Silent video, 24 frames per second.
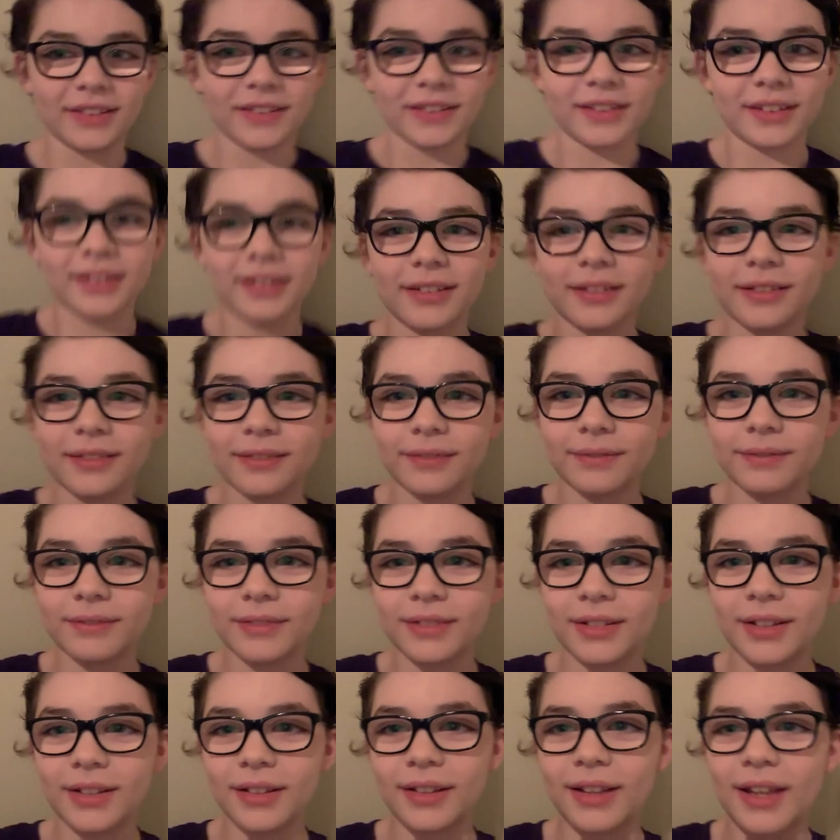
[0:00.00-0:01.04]
what's up?
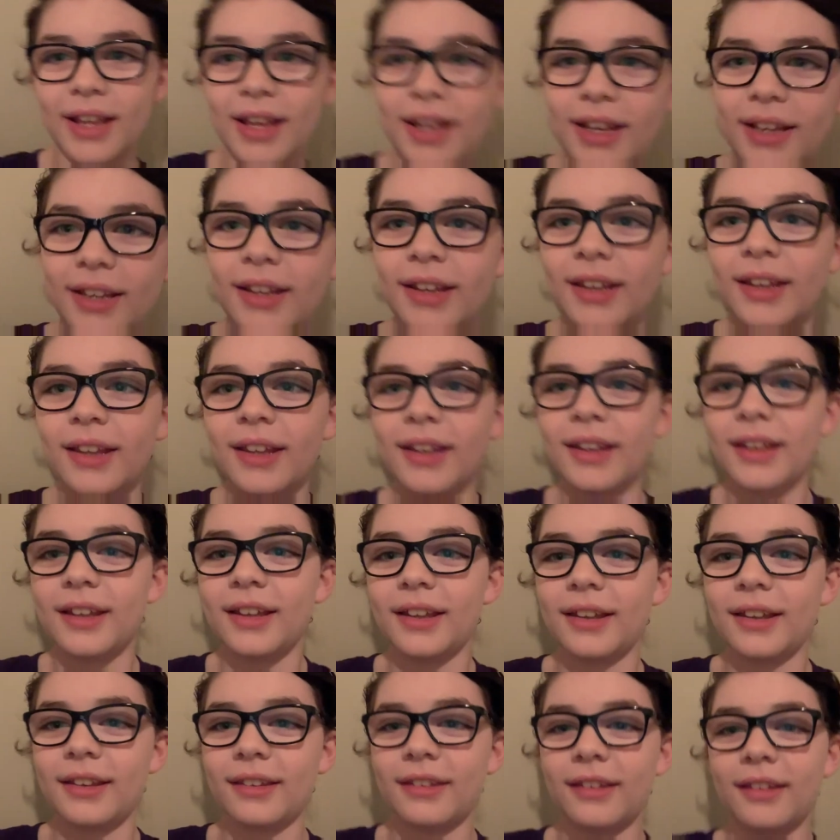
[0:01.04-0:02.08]
Today
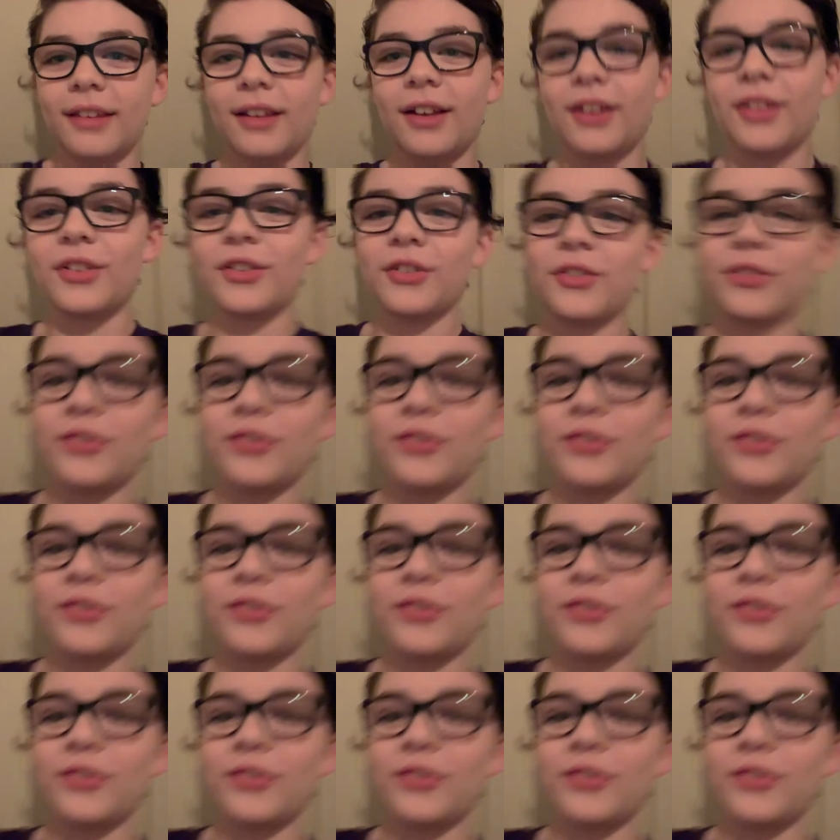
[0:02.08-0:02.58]
is another